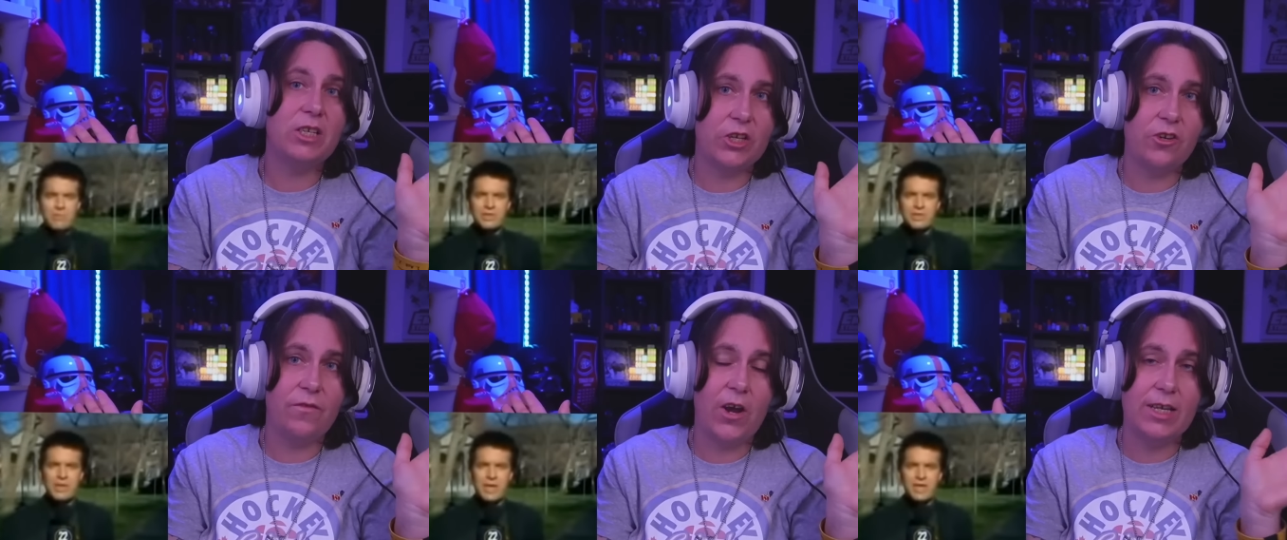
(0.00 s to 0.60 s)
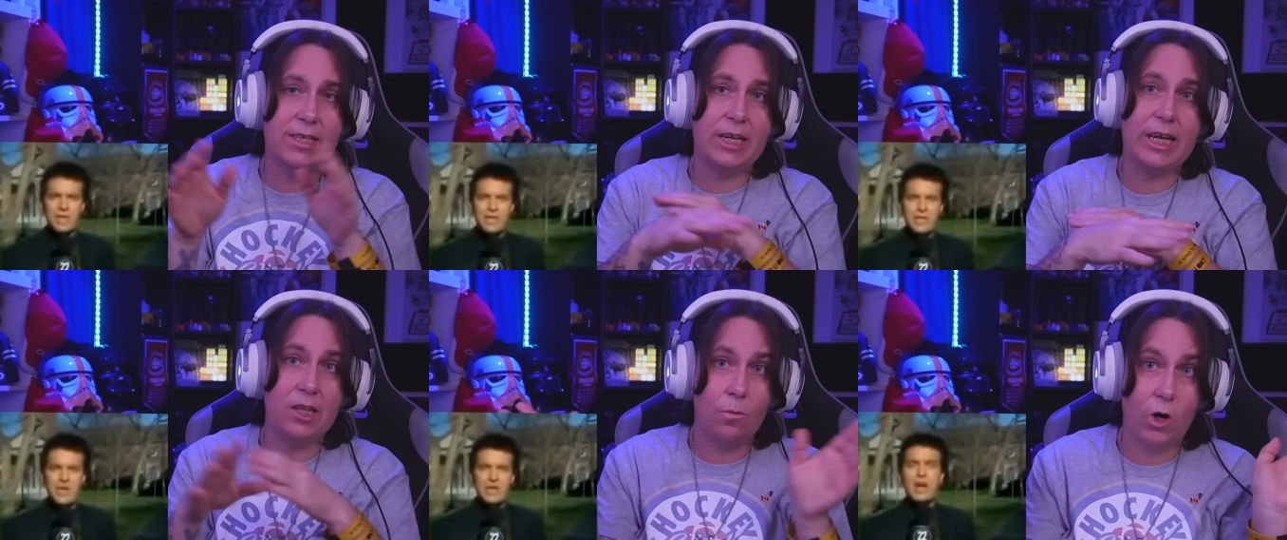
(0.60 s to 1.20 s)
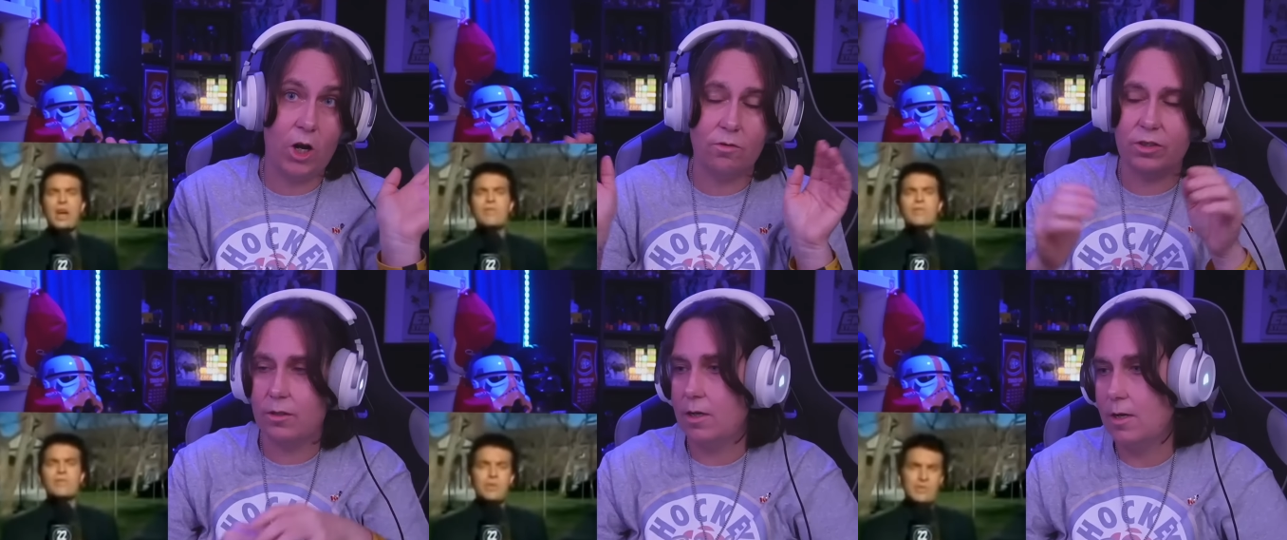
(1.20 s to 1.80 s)
Speaker 1: Rick university on in the world. At
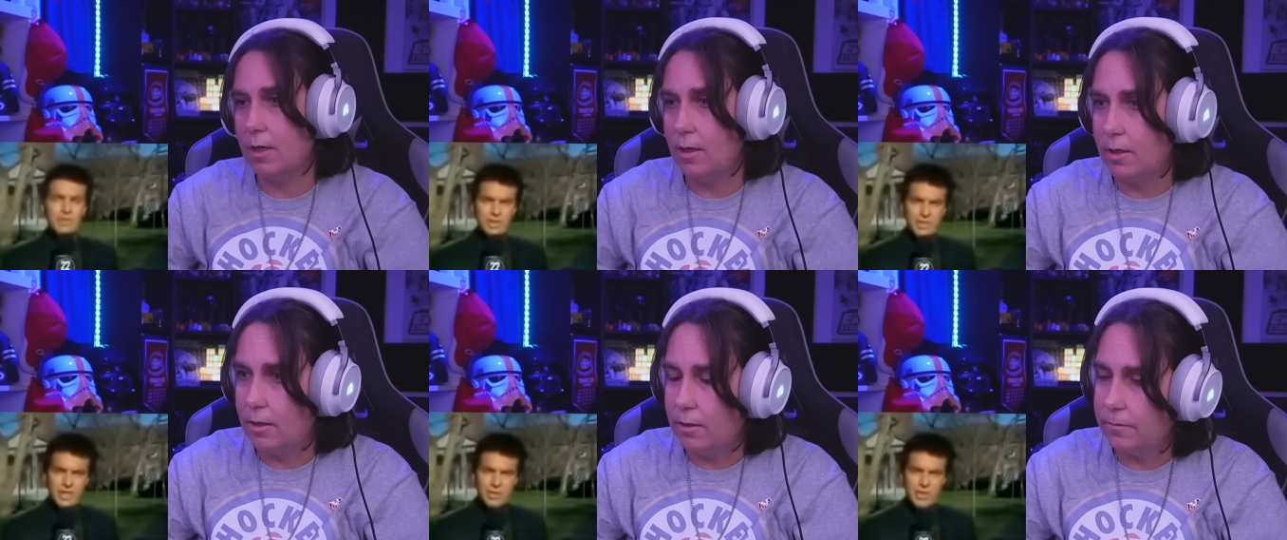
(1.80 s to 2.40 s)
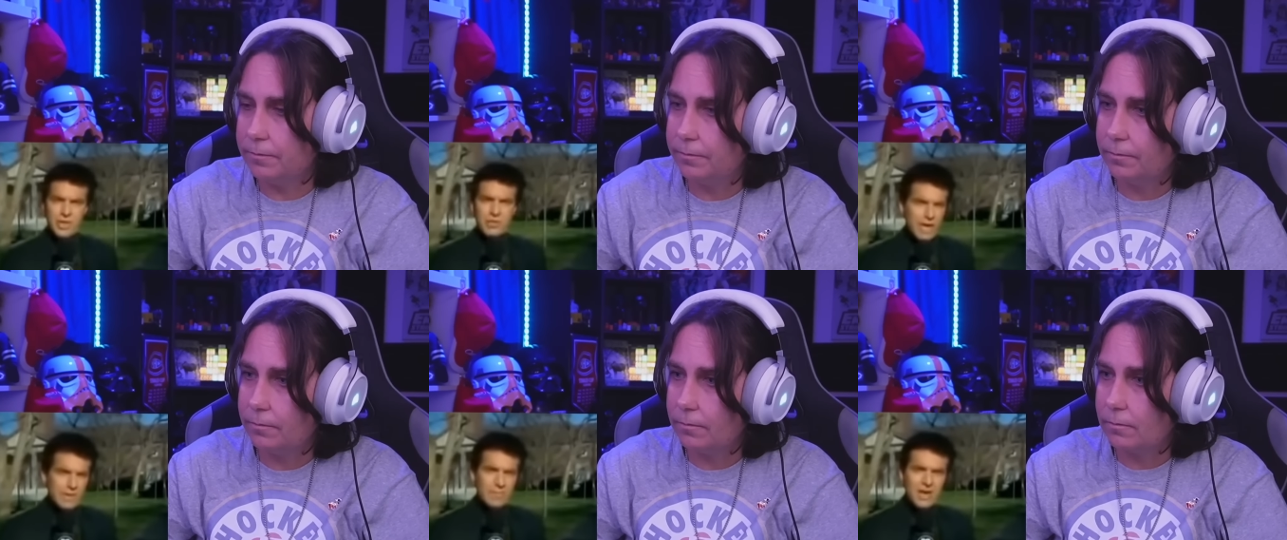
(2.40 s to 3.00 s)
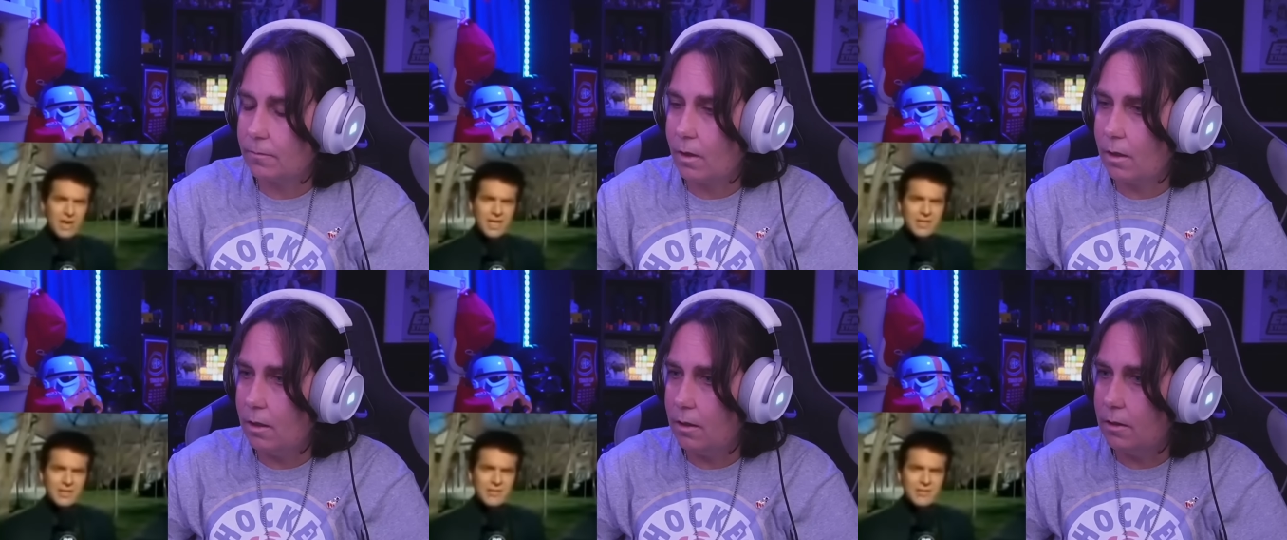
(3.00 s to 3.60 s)
Speaker 2: Harvard University, where the great
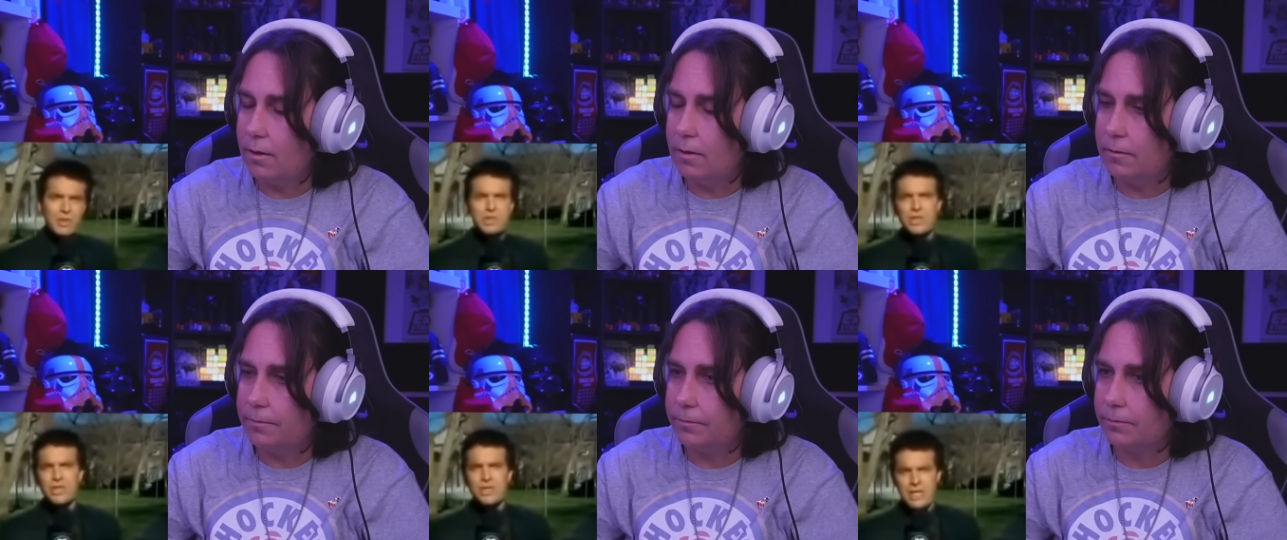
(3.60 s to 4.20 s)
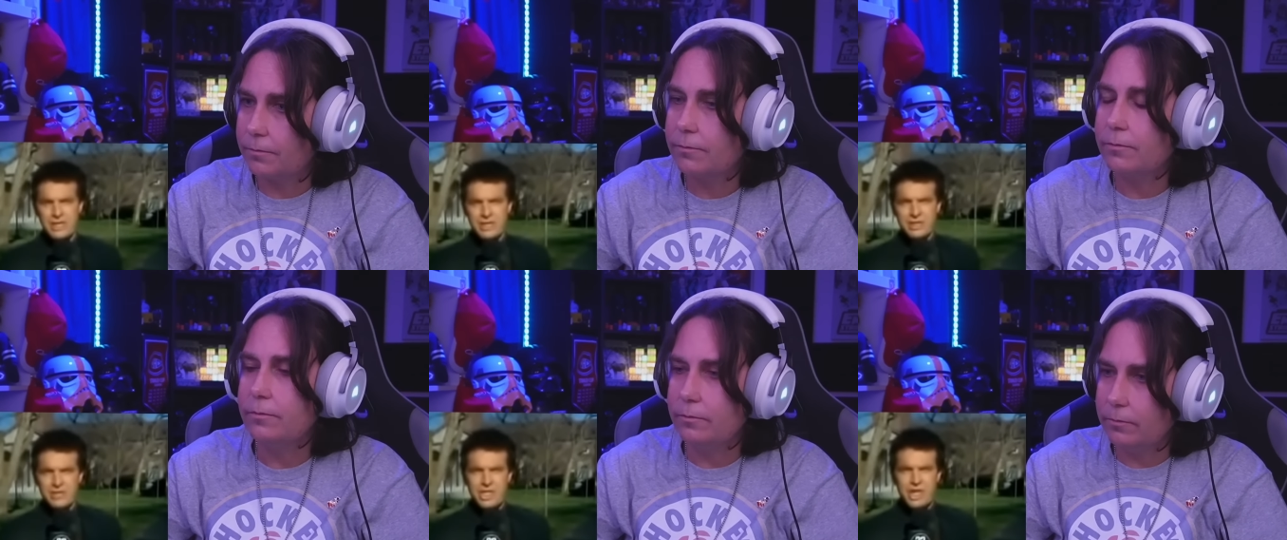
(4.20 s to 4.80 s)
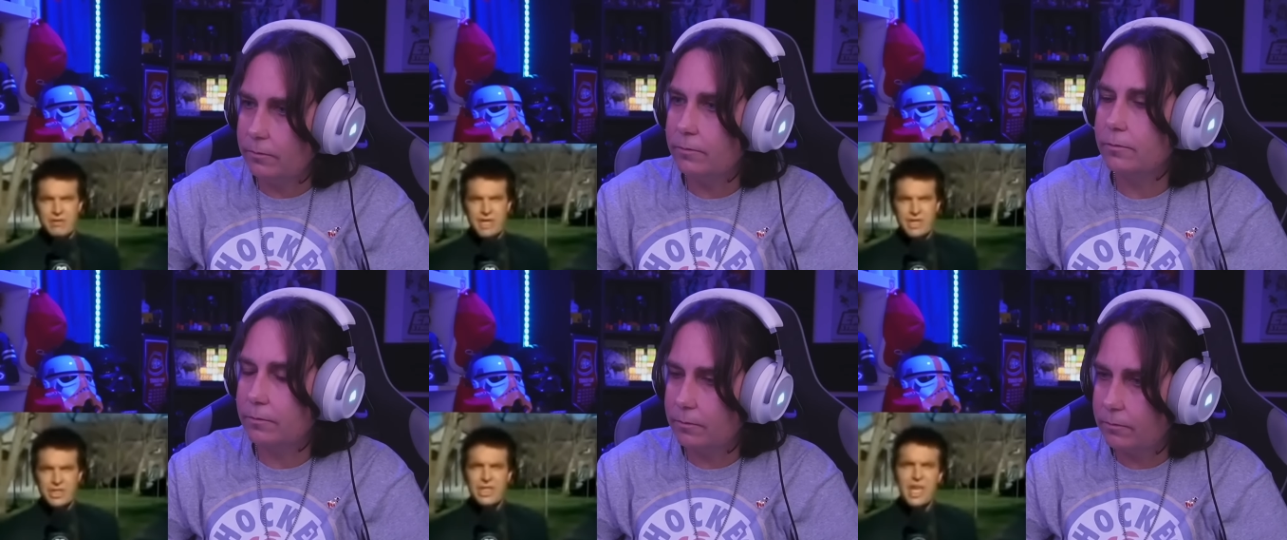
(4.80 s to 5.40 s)
minds and the future leaders of a
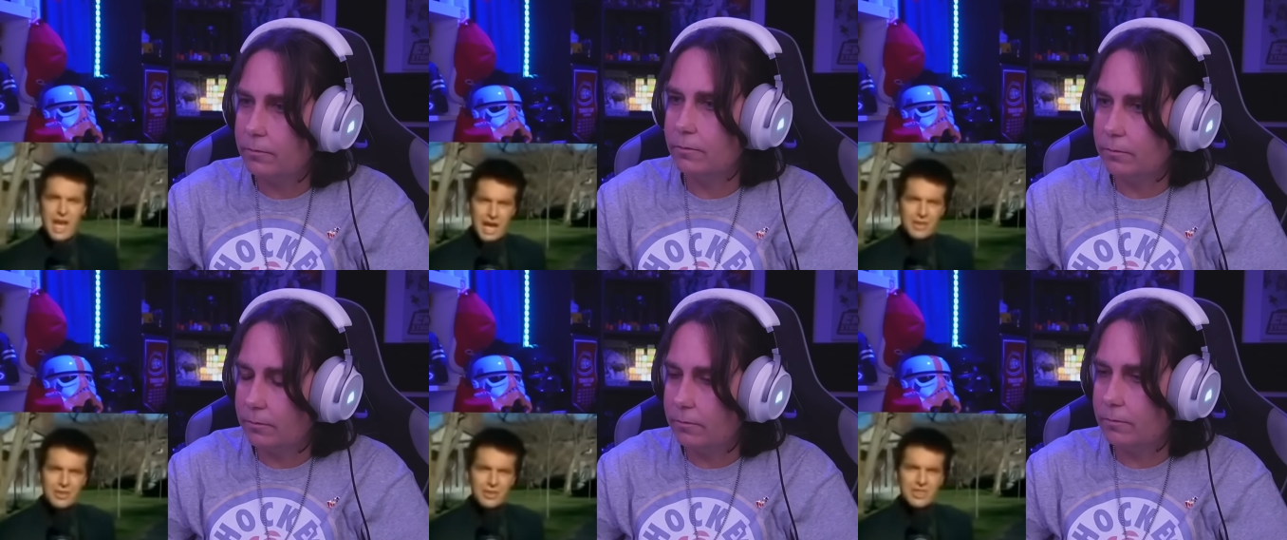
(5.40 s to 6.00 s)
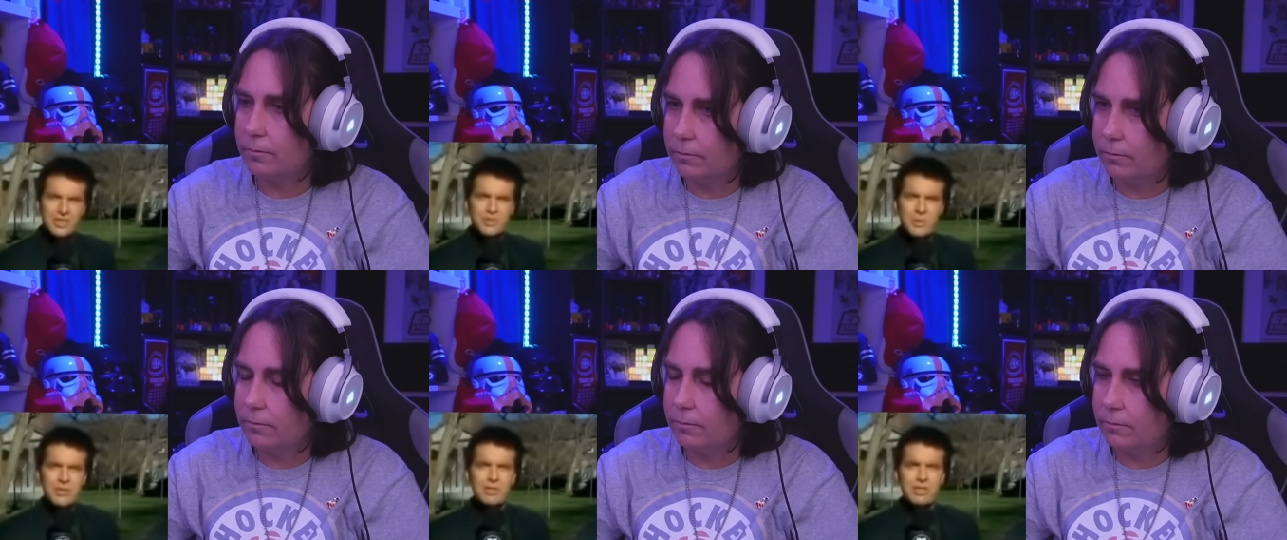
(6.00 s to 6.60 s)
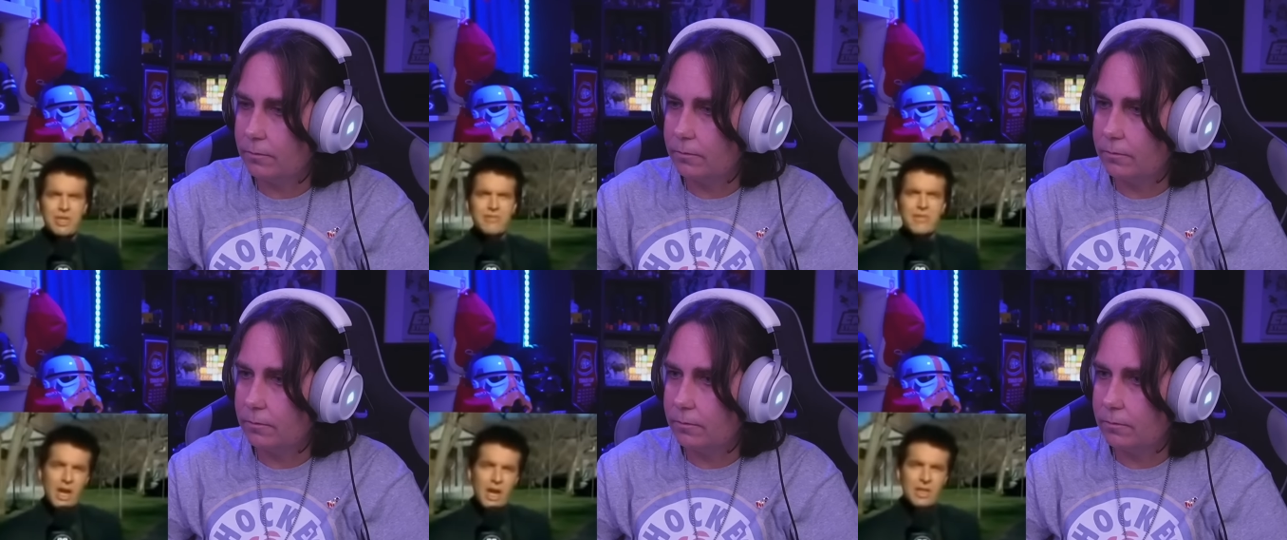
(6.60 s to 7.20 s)
generation gather in the spirit of